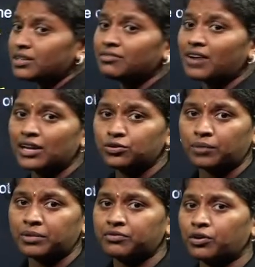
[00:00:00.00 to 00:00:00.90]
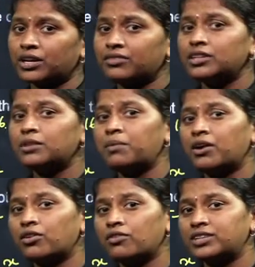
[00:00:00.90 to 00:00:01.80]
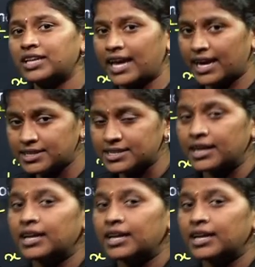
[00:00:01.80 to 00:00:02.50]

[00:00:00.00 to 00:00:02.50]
the value, whatever the power of the x,